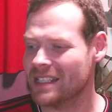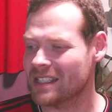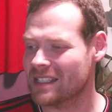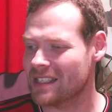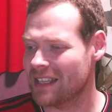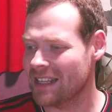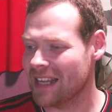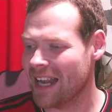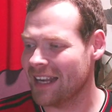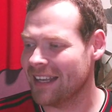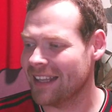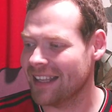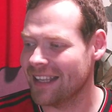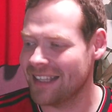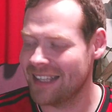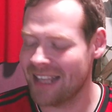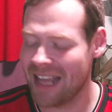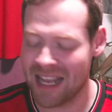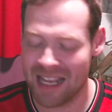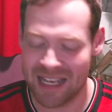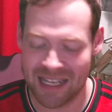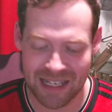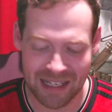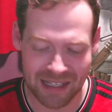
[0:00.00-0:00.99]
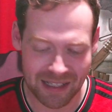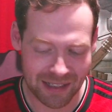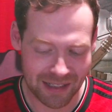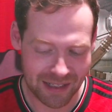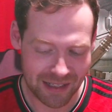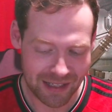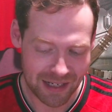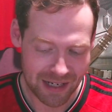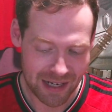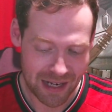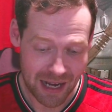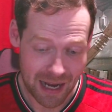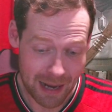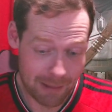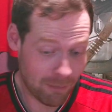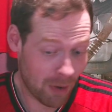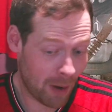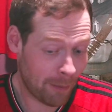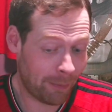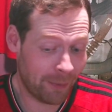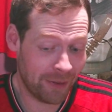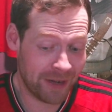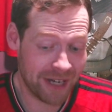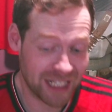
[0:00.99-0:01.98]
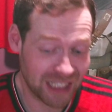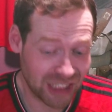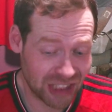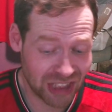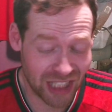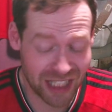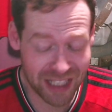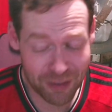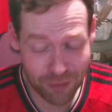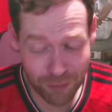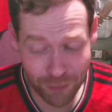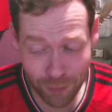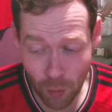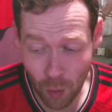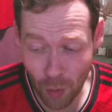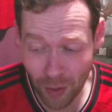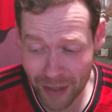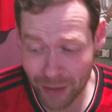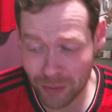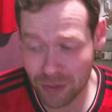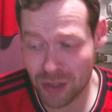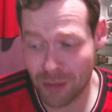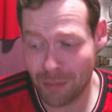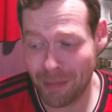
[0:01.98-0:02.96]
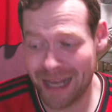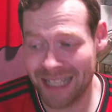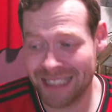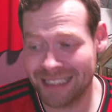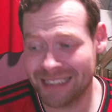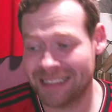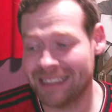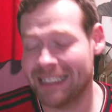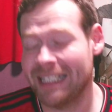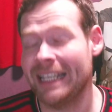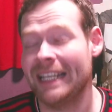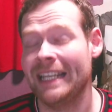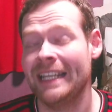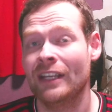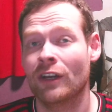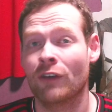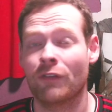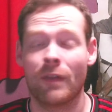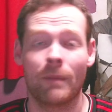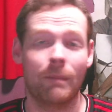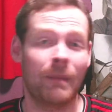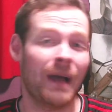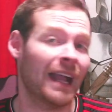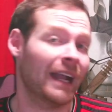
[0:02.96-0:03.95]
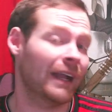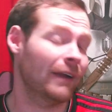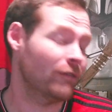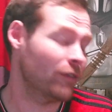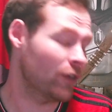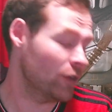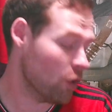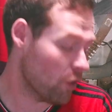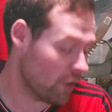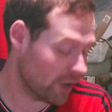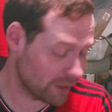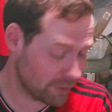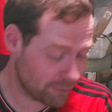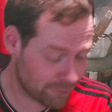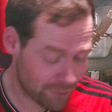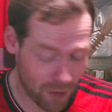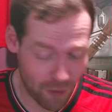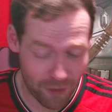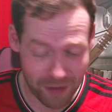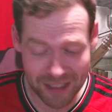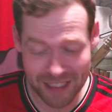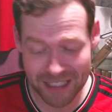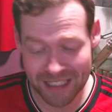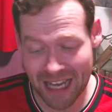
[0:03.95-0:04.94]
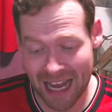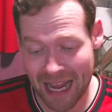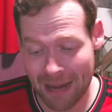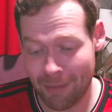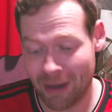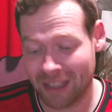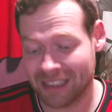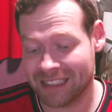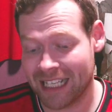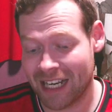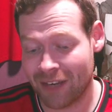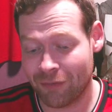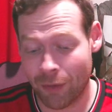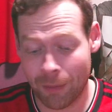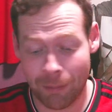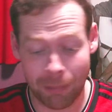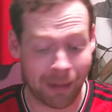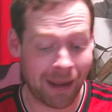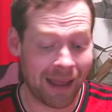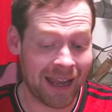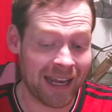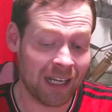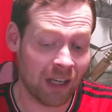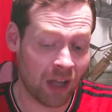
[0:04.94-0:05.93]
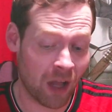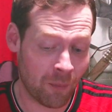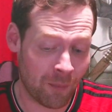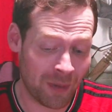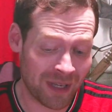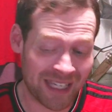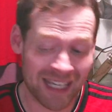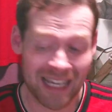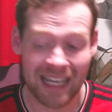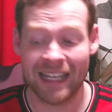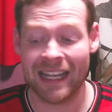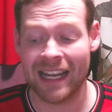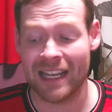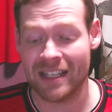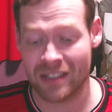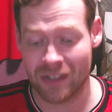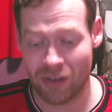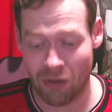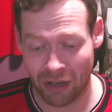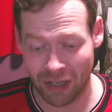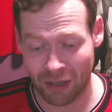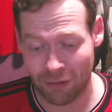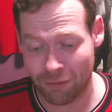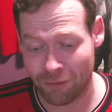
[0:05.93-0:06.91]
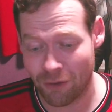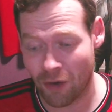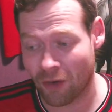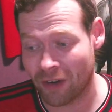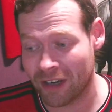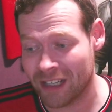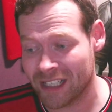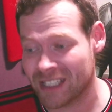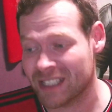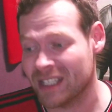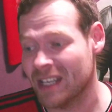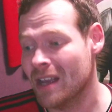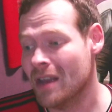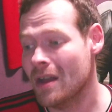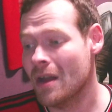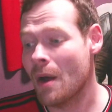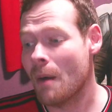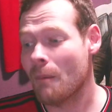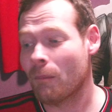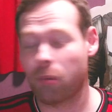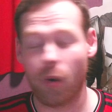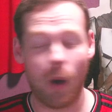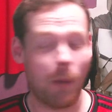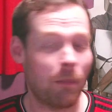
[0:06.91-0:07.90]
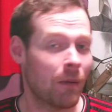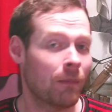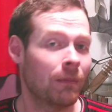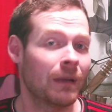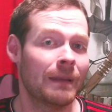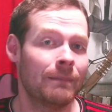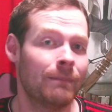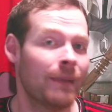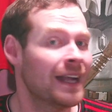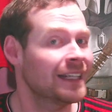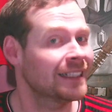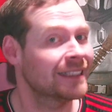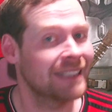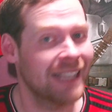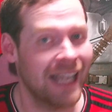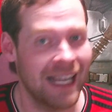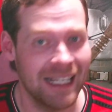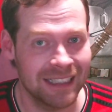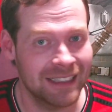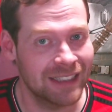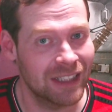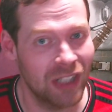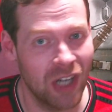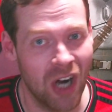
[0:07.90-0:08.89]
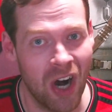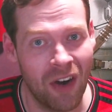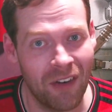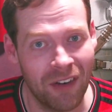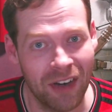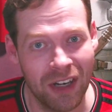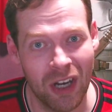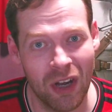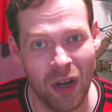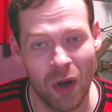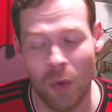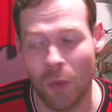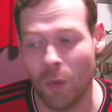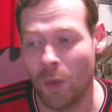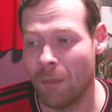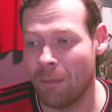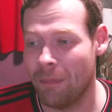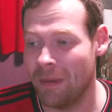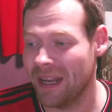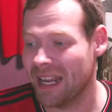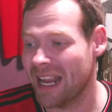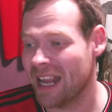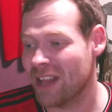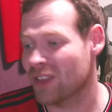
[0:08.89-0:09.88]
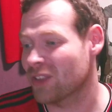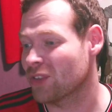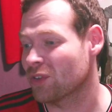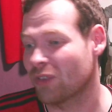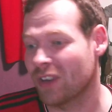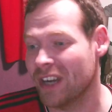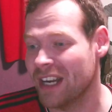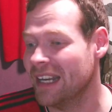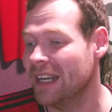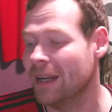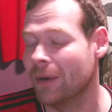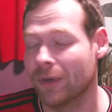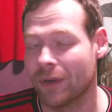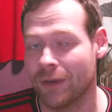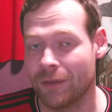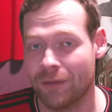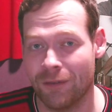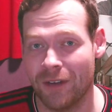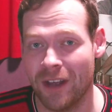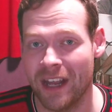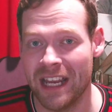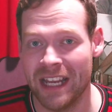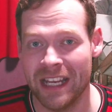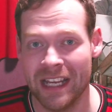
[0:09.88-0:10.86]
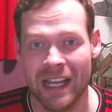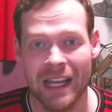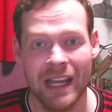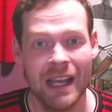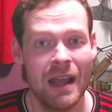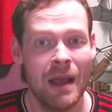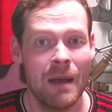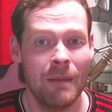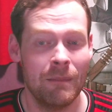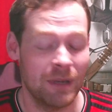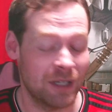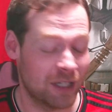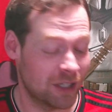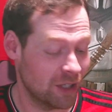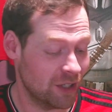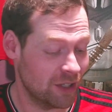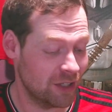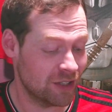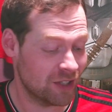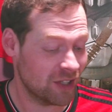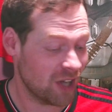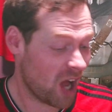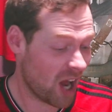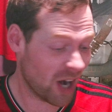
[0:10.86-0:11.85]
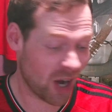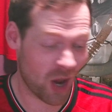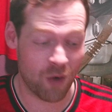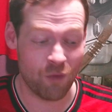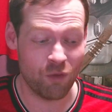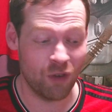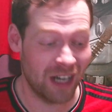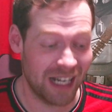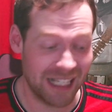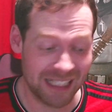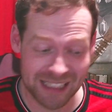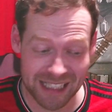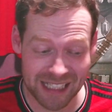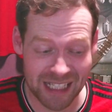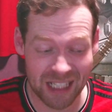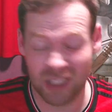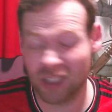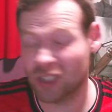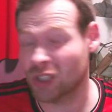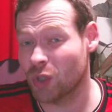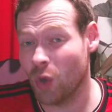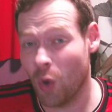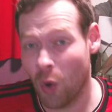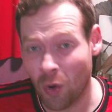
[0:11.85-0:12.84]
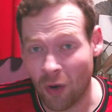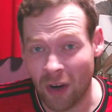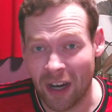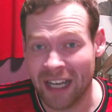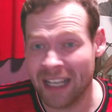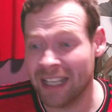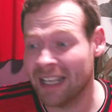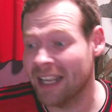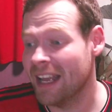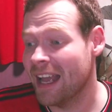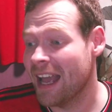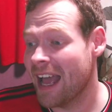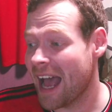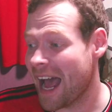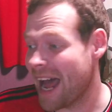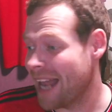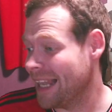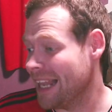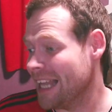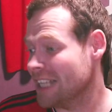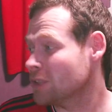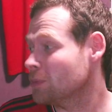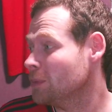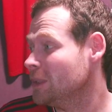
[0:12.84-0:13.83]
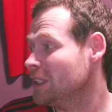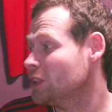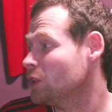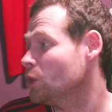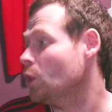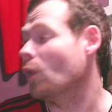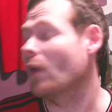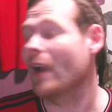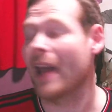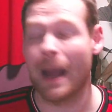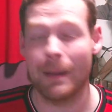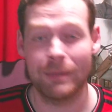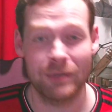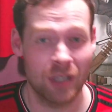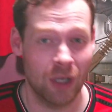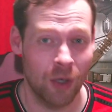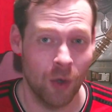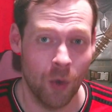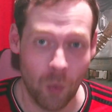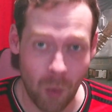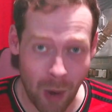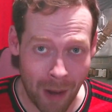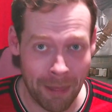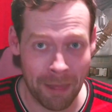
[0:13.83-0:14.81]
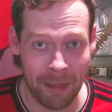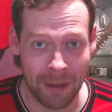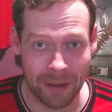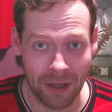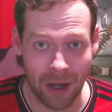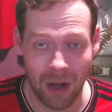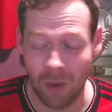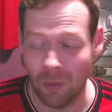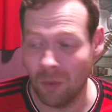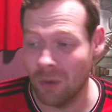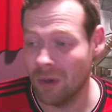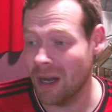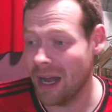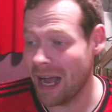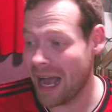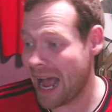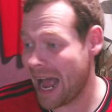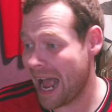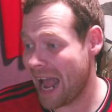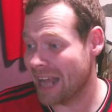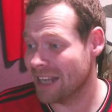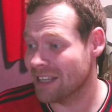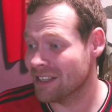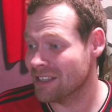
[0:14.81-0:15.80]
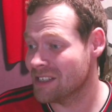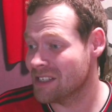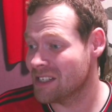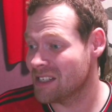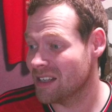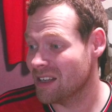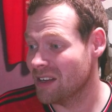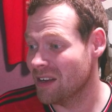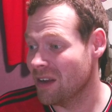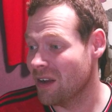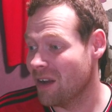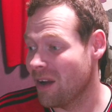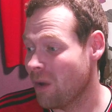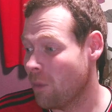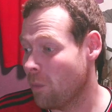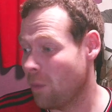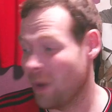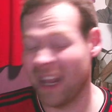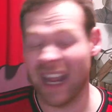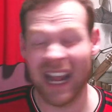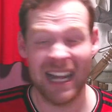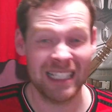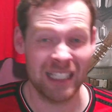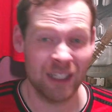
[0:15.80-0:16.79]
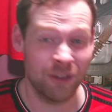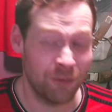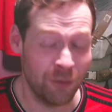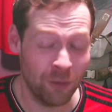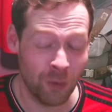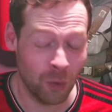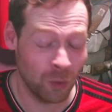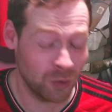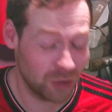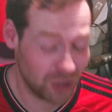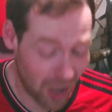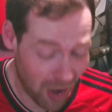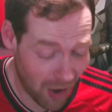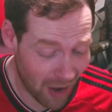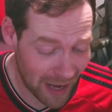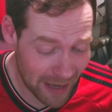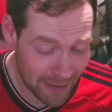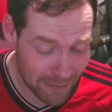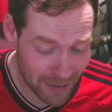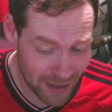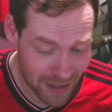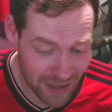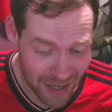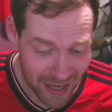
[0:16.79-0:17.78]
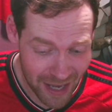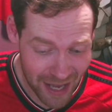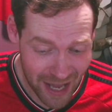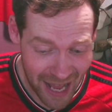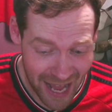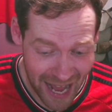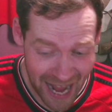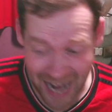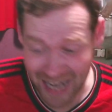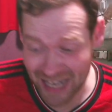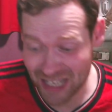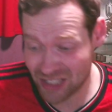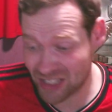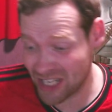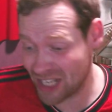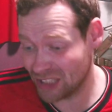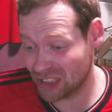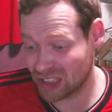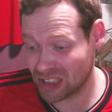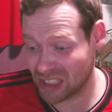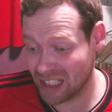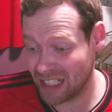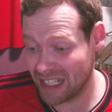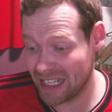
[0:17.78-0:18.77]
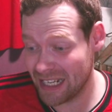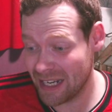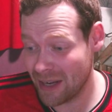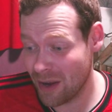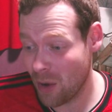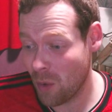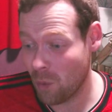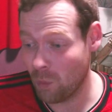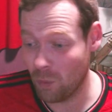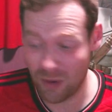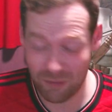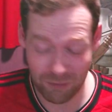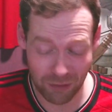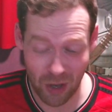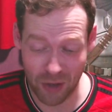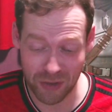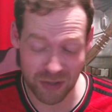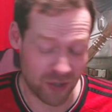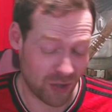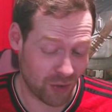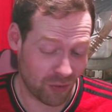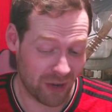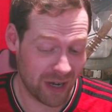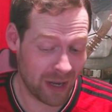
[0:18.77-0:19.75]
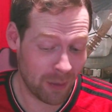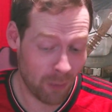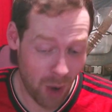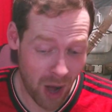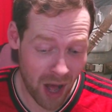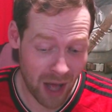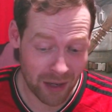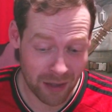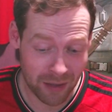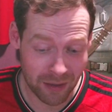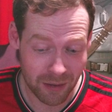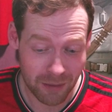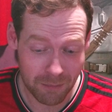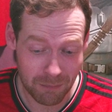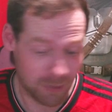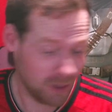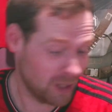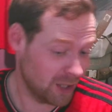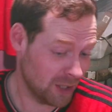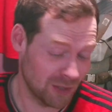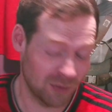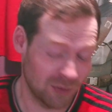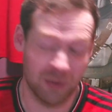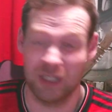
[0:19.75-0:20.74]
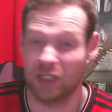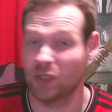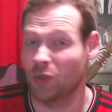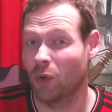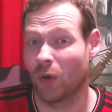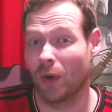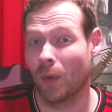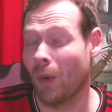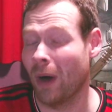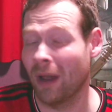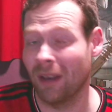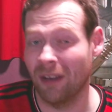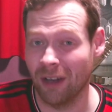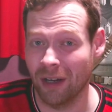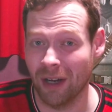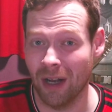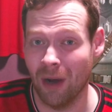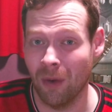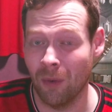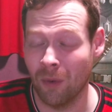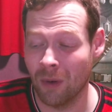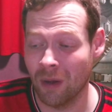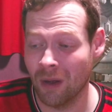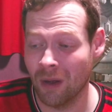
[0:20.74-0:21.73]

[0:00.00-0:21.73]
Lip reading: At the end of the day, in my prediction, I did 4-0 to Man City off the back of the Nottingham Forest game. I said if we played like we did against Nottingham Forest, probably best case scenario would be a 3-0 defeat because I don't really see us scoring unless we score an absolute wonder goal. And we get to full time, and essentially we've lost 3-1 because we scored a wonder goal.